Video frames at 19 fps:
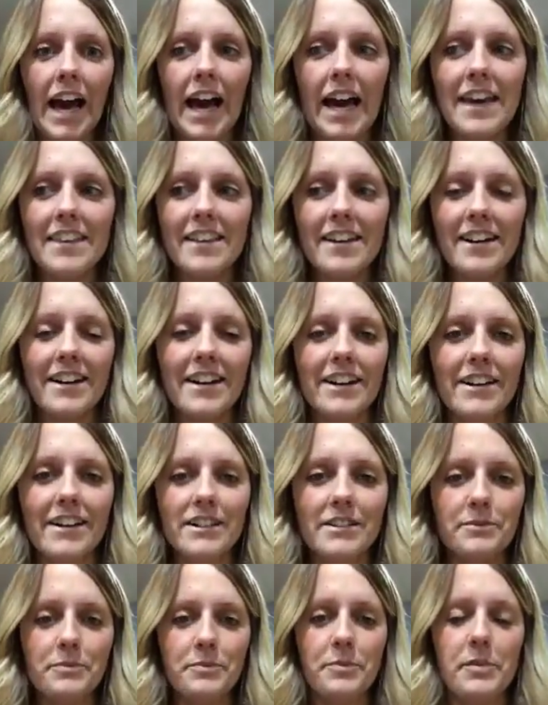Hi
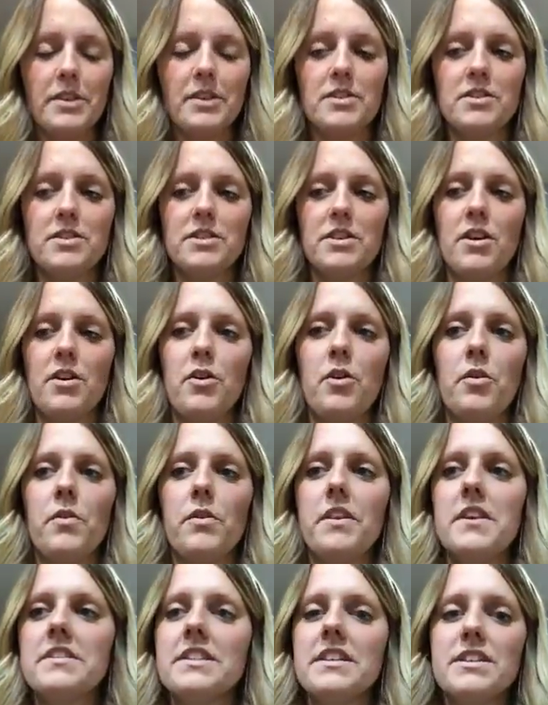there. So
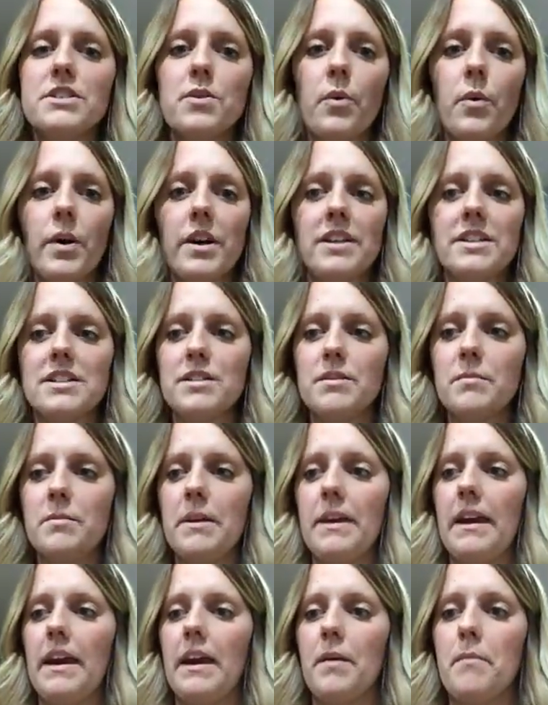this is going to
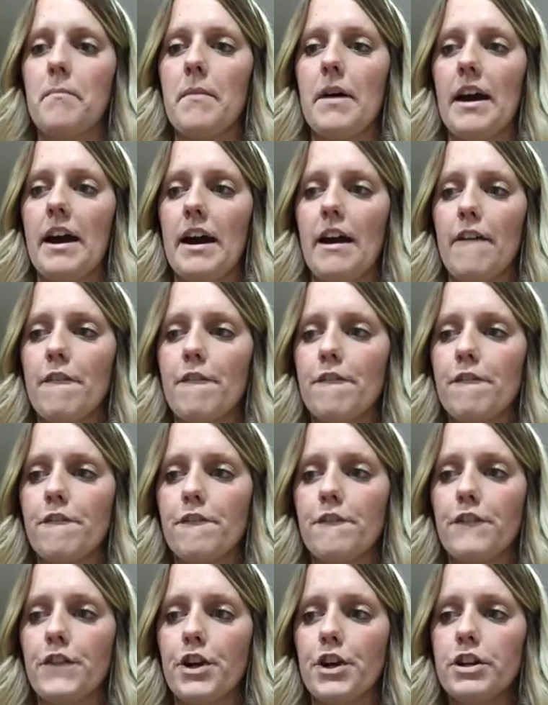be my
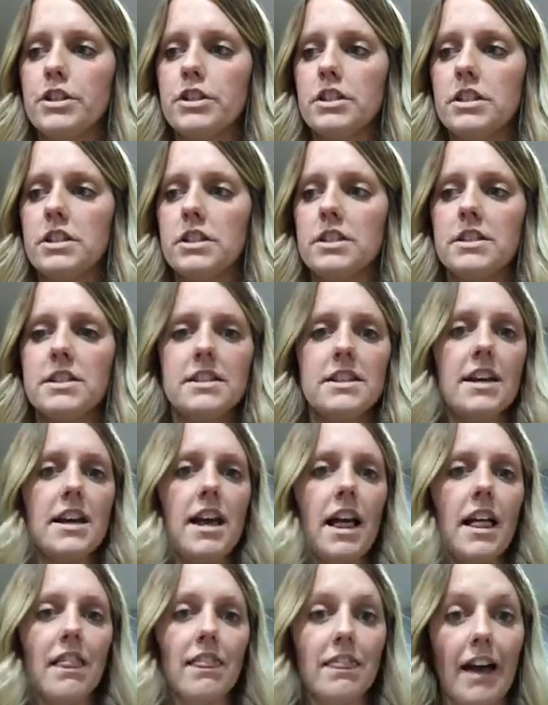first
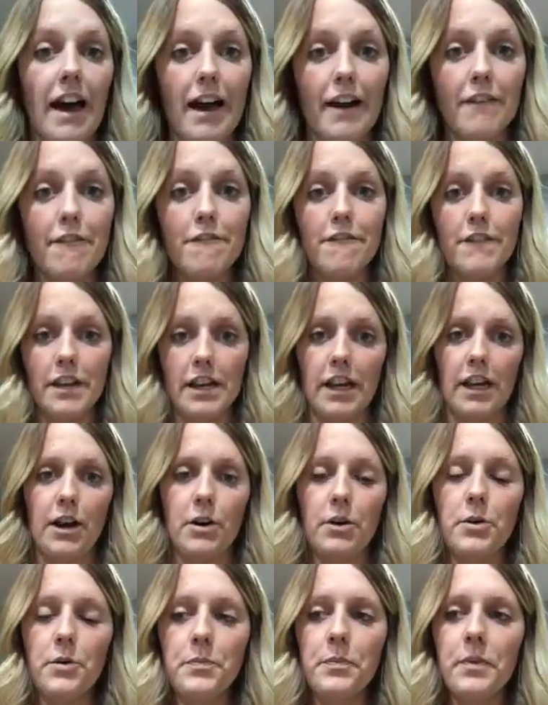live
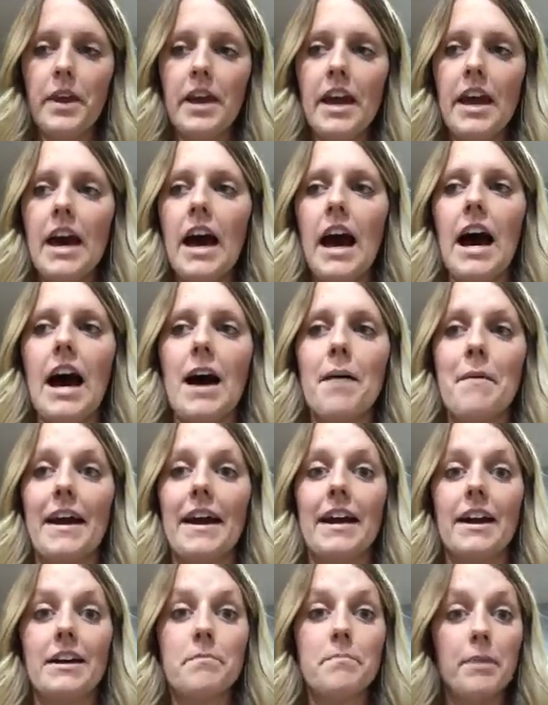video. I
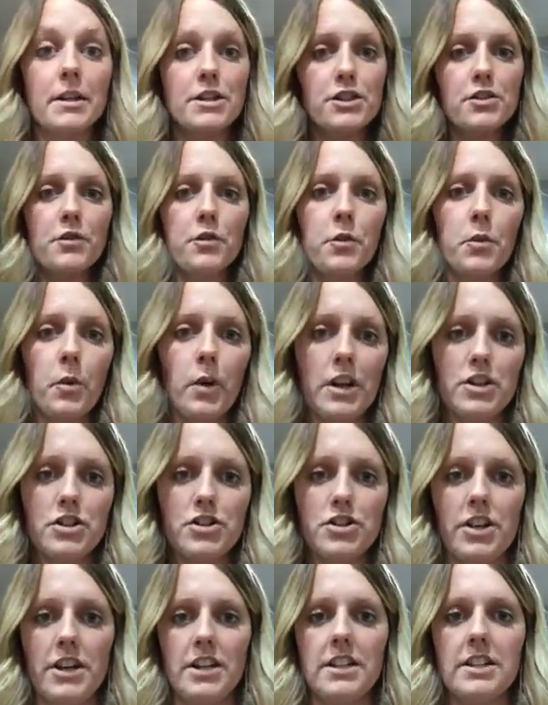got a bunch of
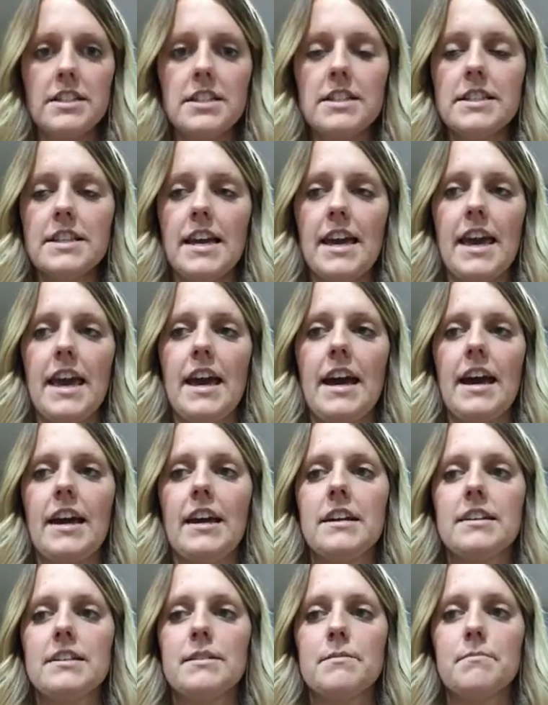questions
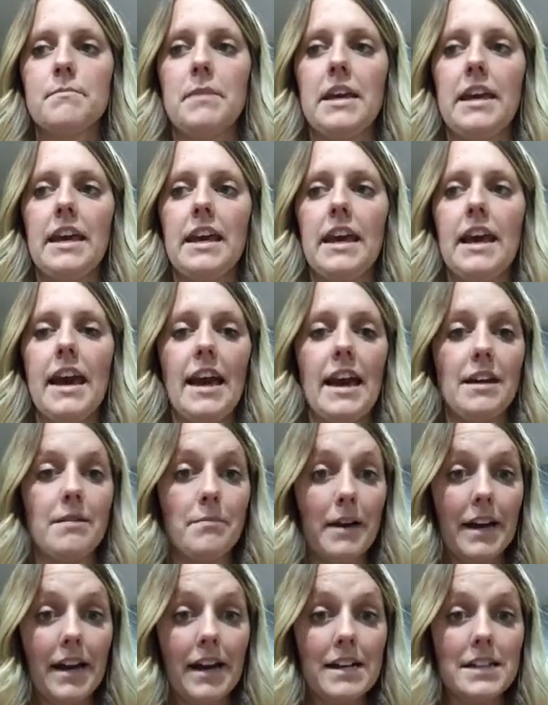and me and
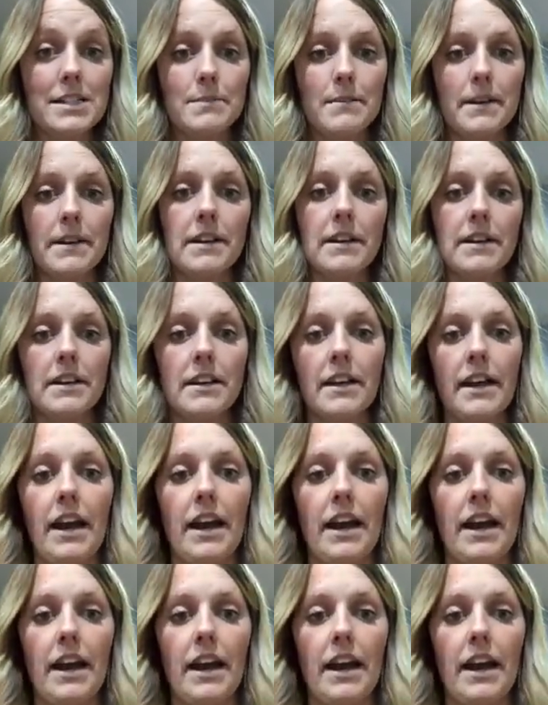my husband,